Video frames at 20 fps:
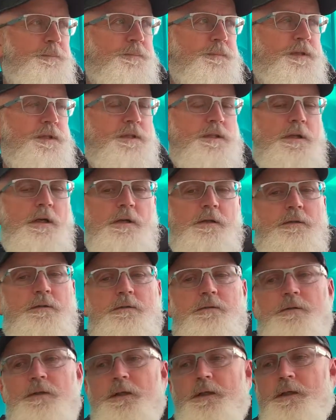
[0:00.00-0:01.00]
So
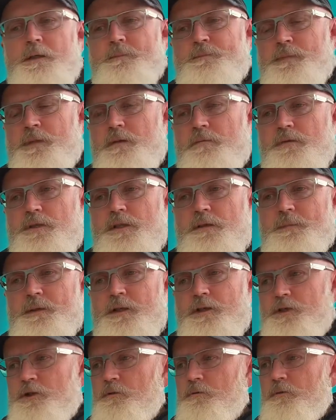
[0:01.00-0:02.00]
there was some
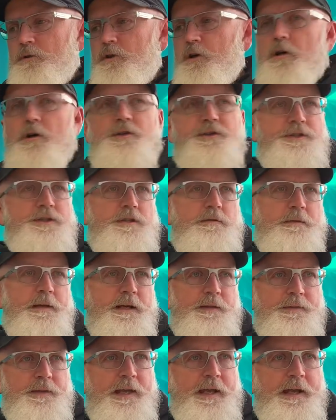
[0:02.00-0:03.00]
additional costs
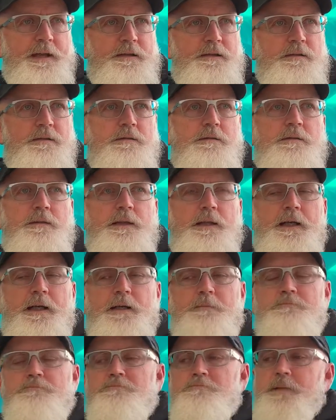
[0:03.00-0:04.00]
around that.
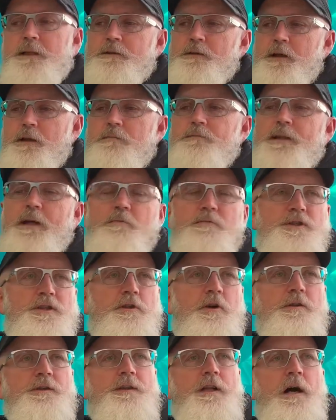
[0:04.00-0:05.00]
But that was
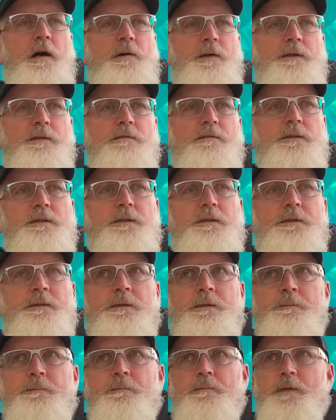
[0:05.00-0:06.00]
not known
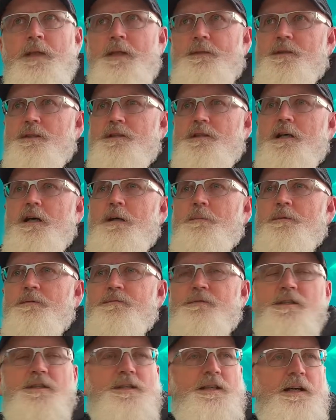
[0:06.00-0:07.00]
at the time
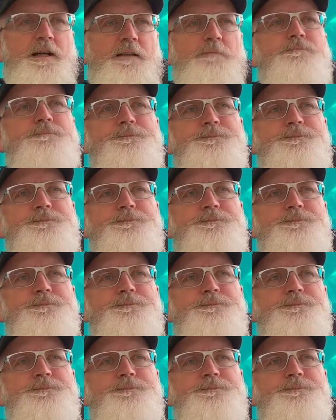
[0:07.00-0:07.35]
of design.